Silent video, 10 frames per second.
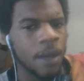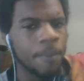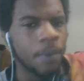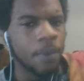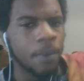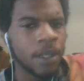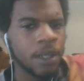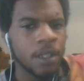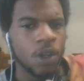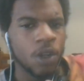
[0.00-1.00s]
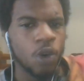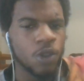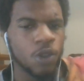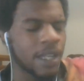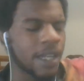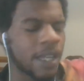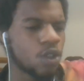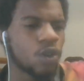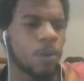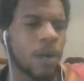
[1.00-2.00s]
but who is Nigel and
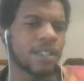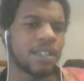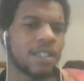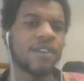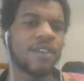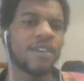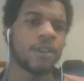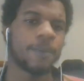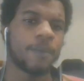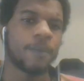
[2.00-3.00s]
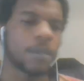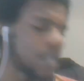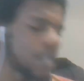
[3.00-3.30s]
why is he relevant? I'm gonna tell you